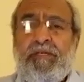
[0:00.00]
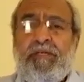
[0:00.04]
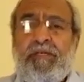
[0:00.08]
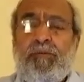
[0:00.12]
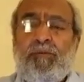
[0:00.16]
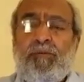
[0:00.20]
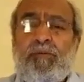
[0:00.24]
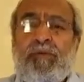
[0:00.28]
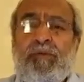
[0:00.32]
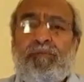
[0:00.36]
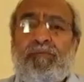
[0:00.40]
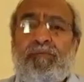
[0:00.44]

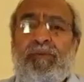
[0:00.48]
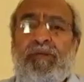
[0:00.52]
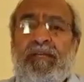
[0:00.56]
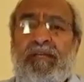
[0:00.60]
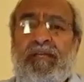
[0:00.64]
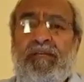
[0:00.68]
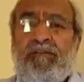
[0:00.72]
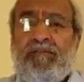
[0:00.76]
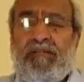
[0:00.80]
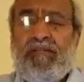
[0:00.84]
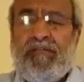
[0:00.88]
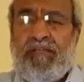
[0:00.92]
We
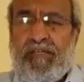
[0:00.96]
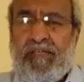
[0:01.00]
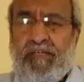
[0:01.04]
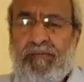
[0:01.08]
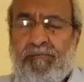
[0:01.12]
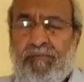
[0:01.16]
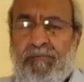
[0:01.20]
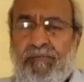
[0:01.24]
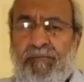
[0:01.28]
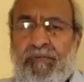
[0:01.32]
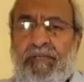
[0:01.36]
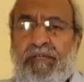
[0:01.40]
believe in
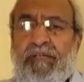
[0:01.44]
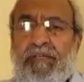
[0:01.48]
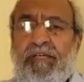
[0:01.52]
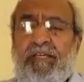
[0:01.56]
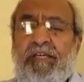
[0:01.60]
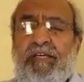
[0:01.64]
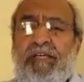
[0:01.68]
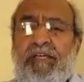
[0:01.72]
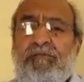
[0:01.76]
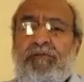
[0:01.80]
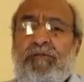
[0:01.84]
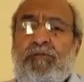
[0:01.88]
them
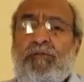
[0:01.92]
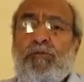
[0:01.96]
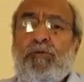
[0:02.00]
even